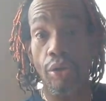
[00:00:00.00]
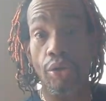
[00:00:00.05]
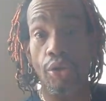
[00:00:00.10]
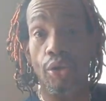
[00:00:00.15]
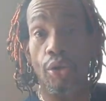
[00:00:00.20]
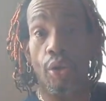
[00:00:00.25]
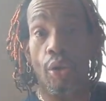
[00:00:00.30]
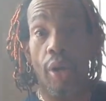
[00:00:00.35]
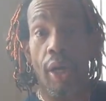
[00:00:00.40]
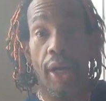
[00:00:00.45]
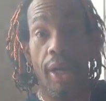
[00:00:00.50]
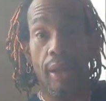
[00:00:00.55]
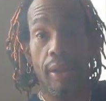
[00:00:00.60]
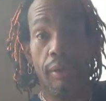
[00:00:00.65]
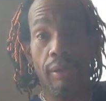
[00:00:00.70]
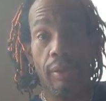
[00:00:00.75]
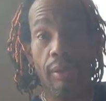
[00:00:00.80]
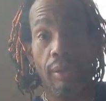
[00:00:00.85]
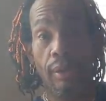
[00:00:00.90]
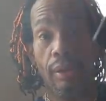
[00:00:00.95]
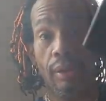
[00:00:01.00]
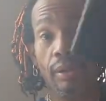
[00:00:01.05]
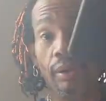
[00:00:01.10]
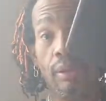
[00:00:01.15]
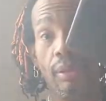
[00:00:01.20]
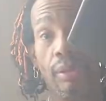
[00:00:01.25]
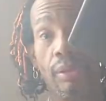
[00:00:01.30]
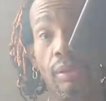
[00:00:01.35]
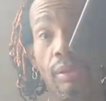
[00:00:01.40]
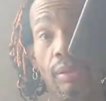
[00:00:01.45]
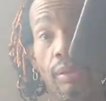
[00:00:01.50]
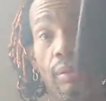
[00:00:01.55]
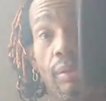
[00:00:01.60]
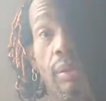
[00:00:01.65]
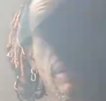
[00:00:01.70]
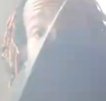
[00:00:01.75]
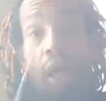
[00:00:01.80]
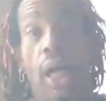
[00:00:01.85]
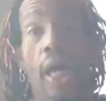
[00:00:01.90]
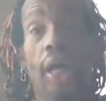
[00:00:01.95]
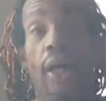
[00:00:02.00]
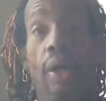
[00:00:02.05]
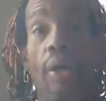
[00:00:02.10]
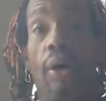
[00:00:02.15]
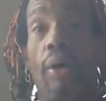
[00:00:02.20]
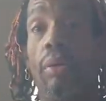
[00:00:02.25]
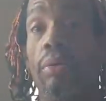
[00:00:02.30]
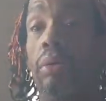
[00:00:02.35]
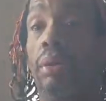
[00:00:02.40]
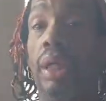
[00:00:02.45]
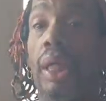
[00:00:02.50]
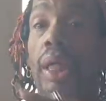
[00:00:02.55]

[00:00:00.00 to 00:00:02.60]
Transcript: you go here and you go